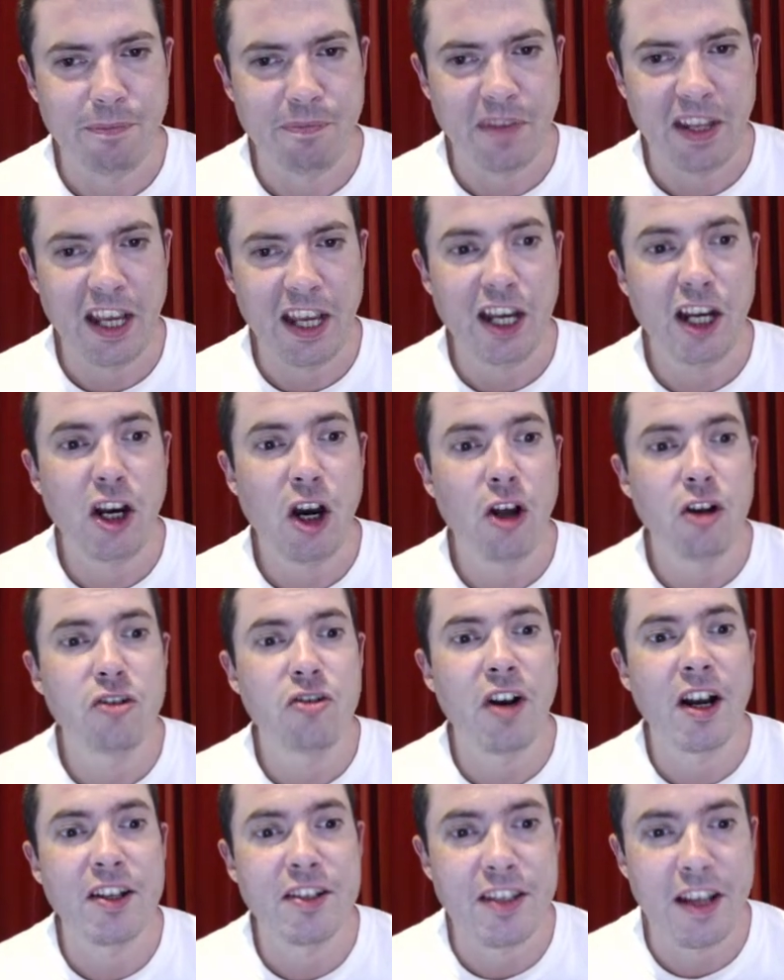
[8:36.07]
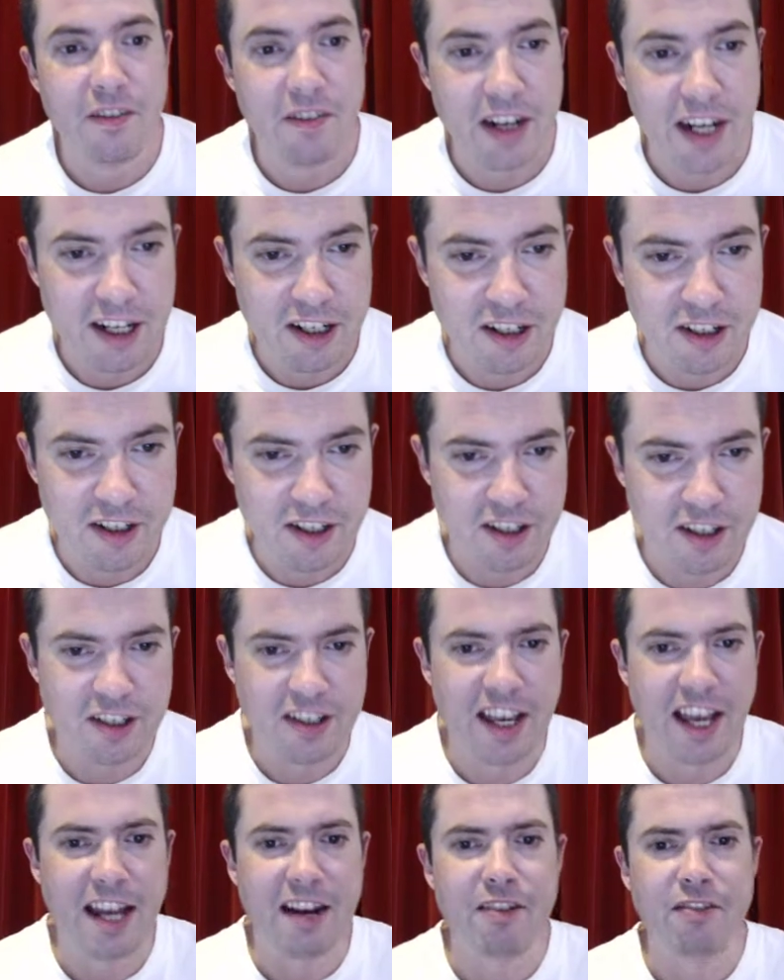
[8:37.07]
In contrast to other nations such as
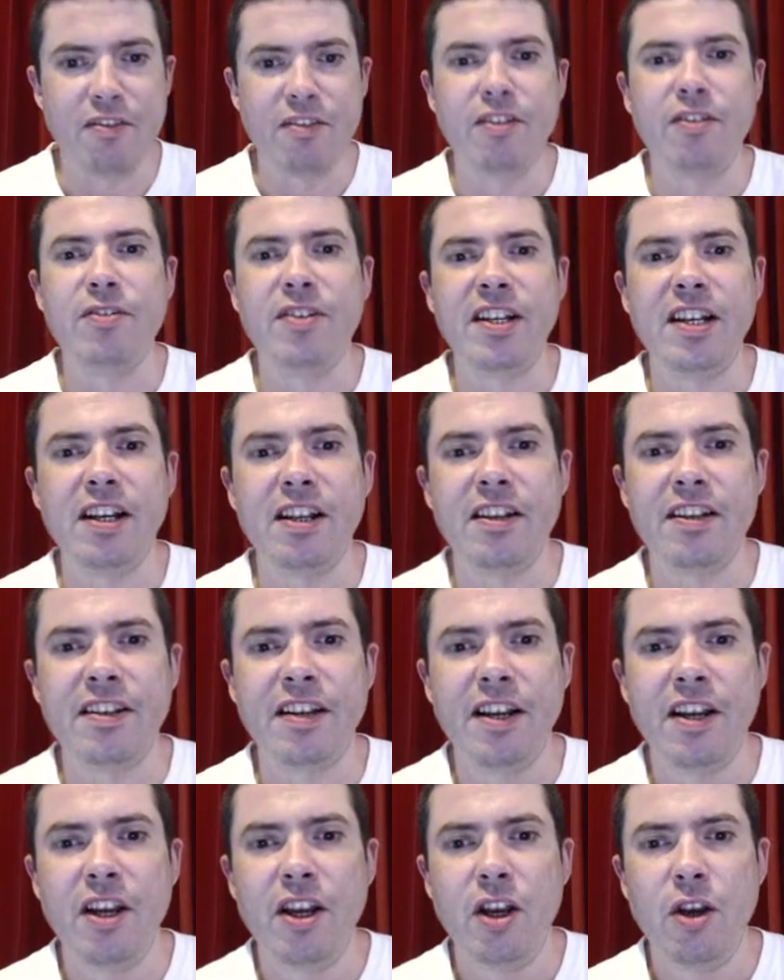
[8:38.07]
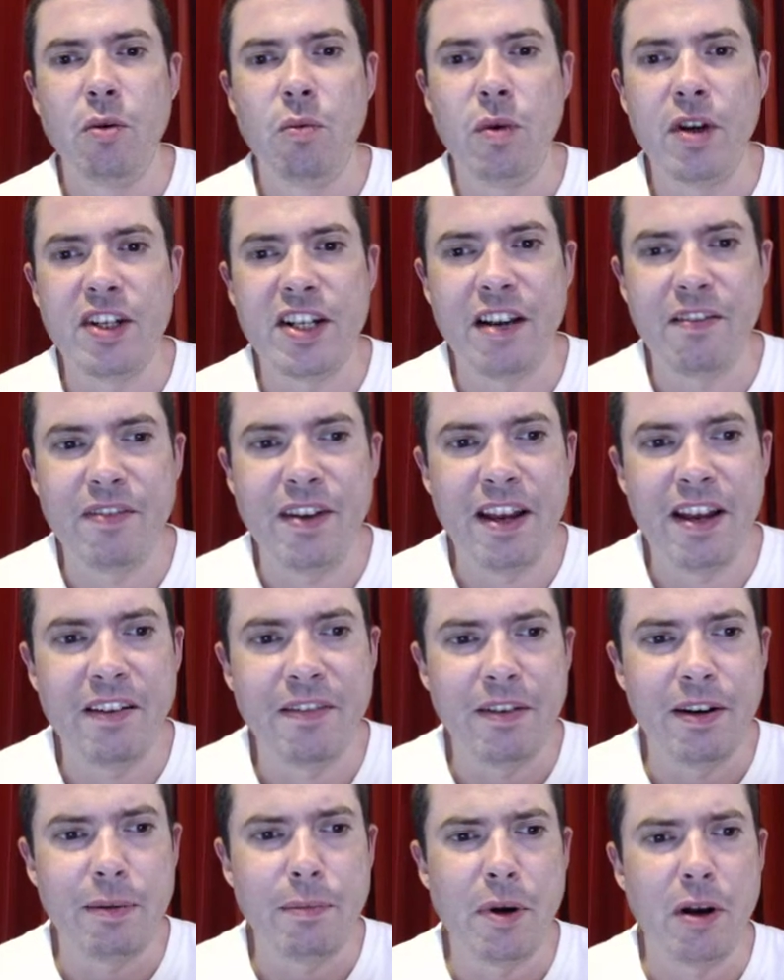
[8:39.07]
Canada and New Zealand, which have
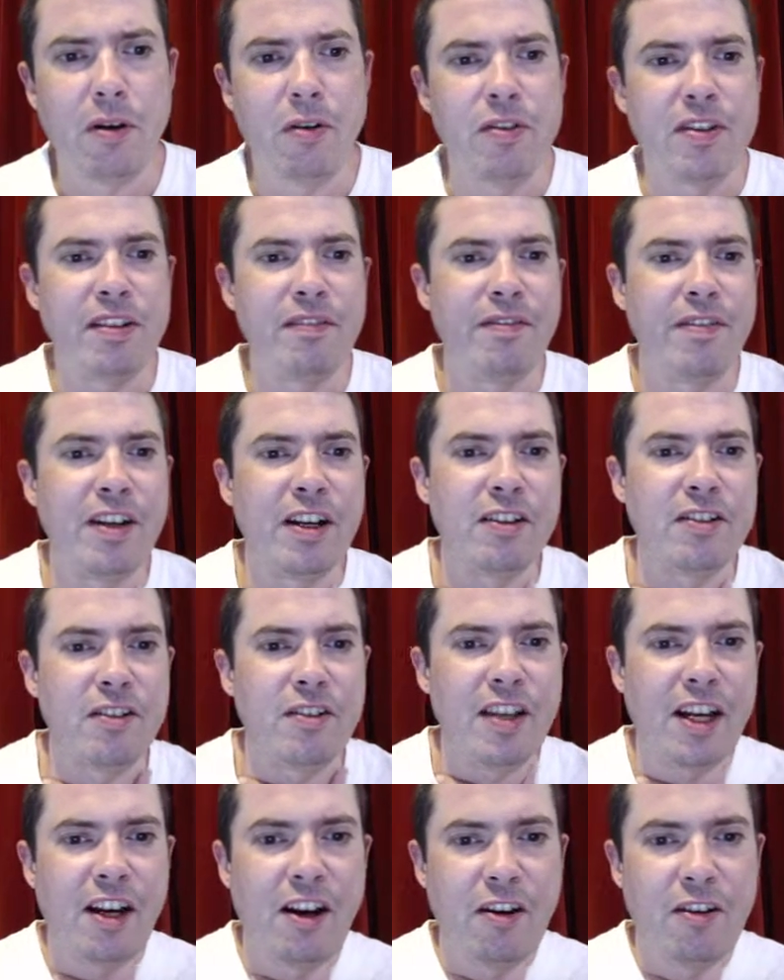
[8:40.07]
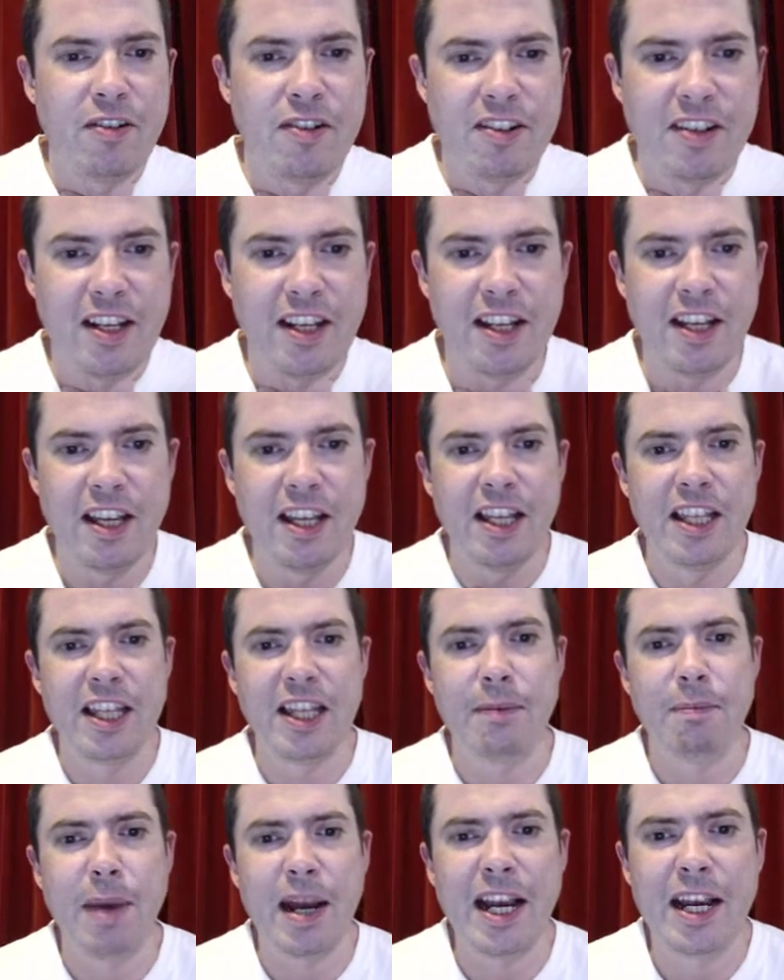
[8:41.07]
ethnic minority figures on their currency,
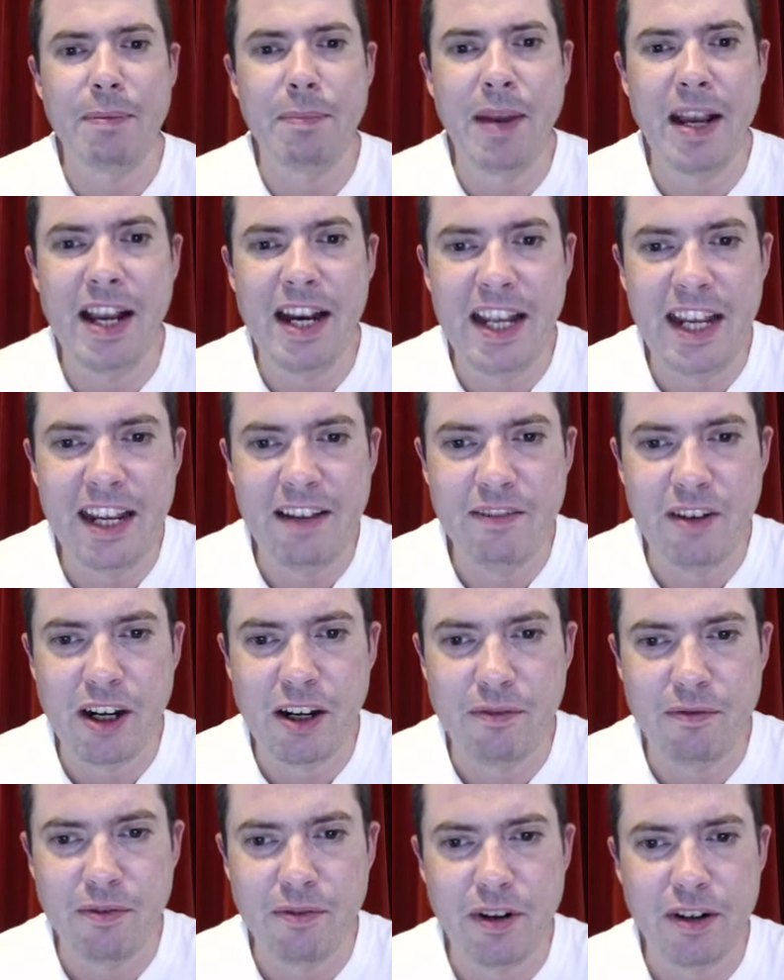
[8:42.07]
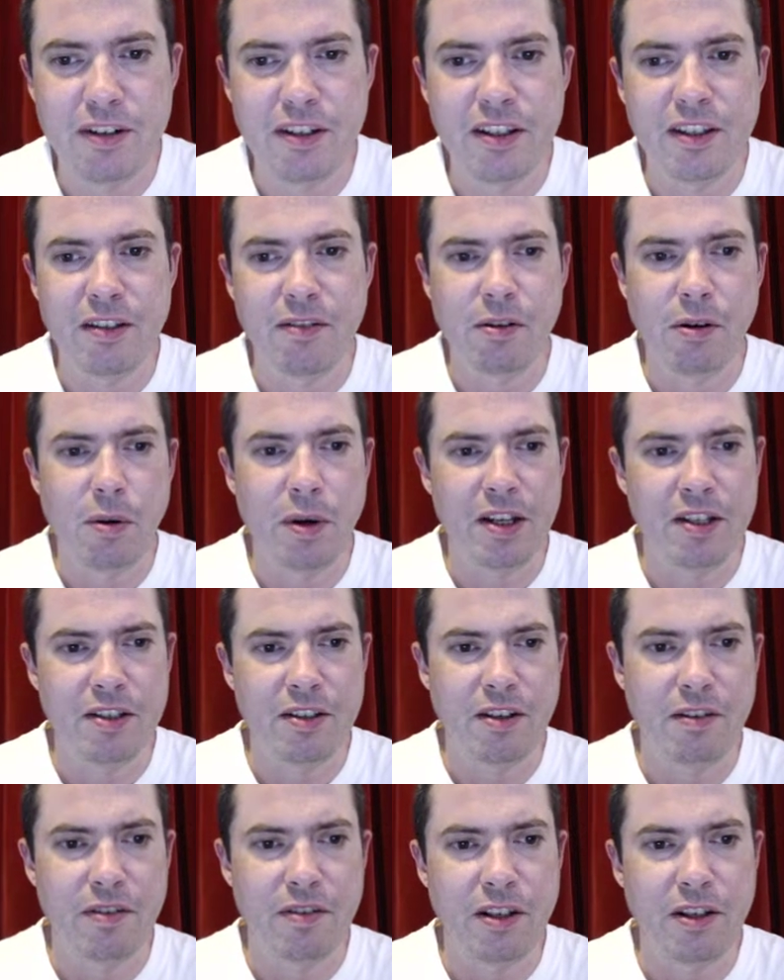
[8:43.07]
the bank barely even confronted the request
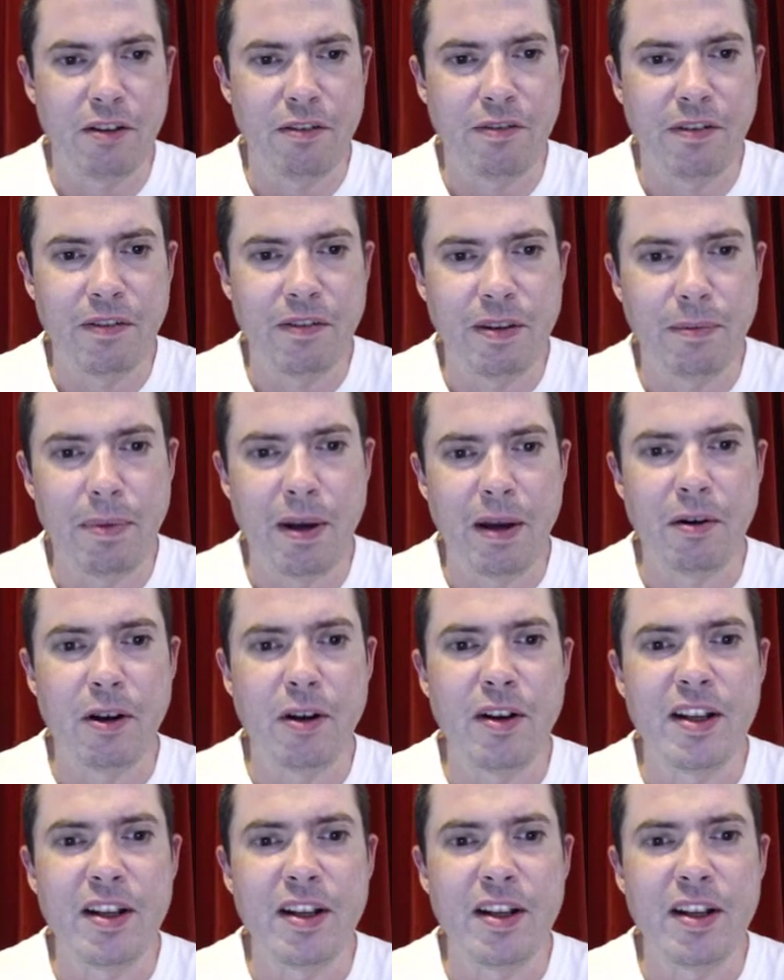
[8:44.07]
over the new £50 note.